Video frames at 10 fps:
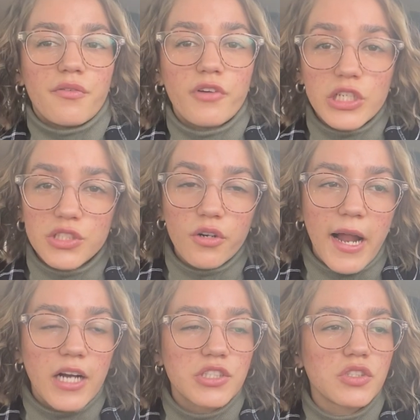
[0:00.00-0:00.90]
first store
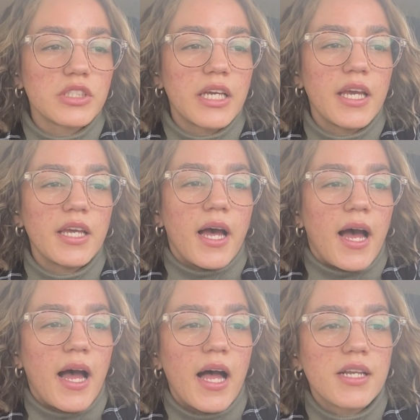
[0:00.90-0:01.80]
actually
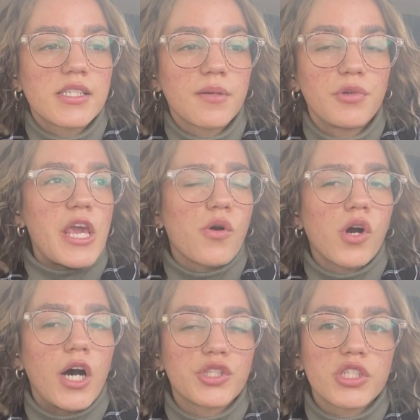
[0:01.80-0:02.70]
had some
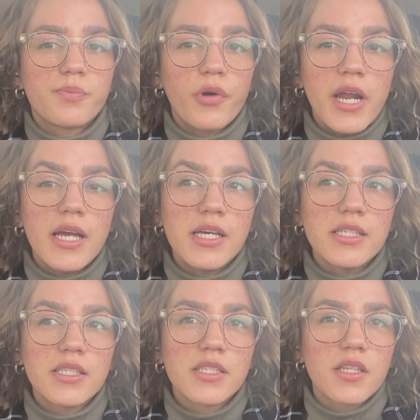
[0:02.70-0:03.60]
eco-conscious
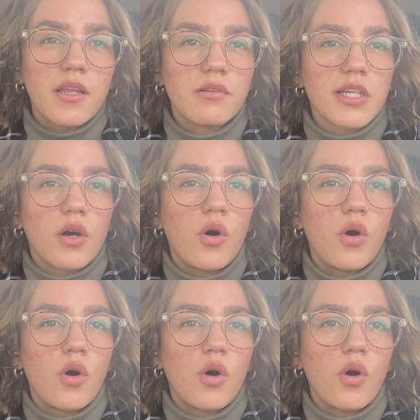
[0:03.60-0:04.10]
brands. There was like a